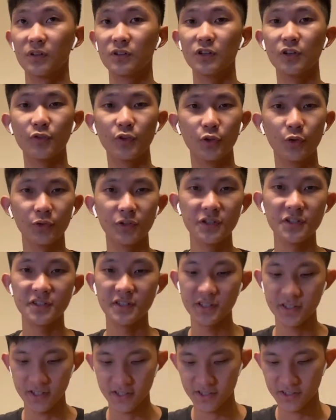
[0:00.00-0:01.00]
So if you notice,
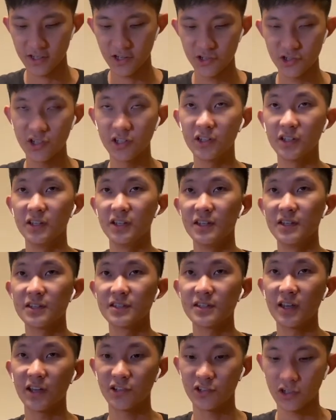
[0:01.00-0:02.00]
this extension
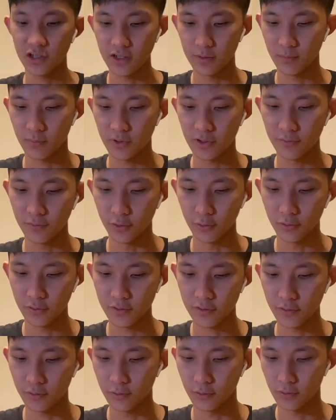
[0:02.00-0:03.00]
is actually in preview.
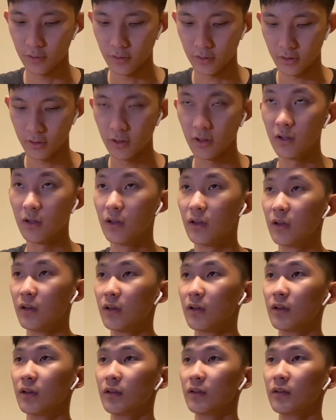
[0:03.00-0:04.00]
So
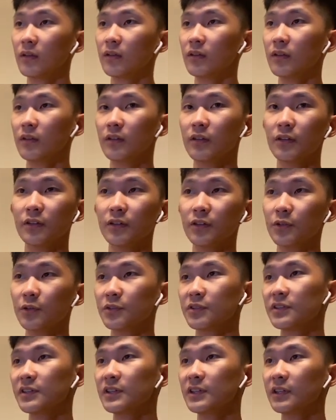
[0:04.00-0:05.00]
you'll
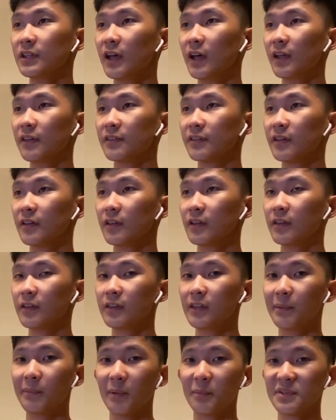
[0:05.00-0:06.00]
see that
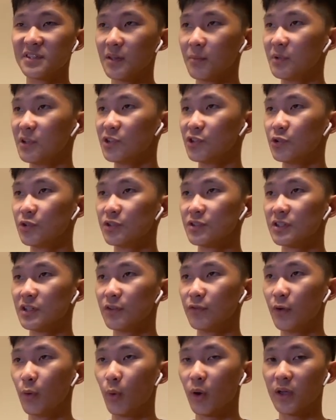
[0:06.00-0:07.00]
there might be some issues if
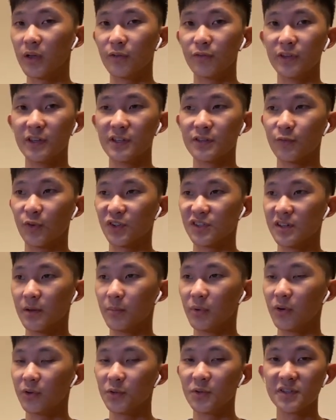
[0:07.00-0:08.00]
you're working with this. For
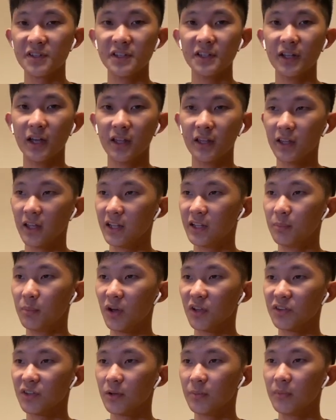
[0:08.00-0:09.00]
example, you see that at the
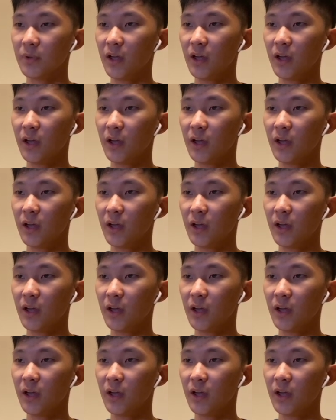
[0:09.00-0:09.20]
bottom,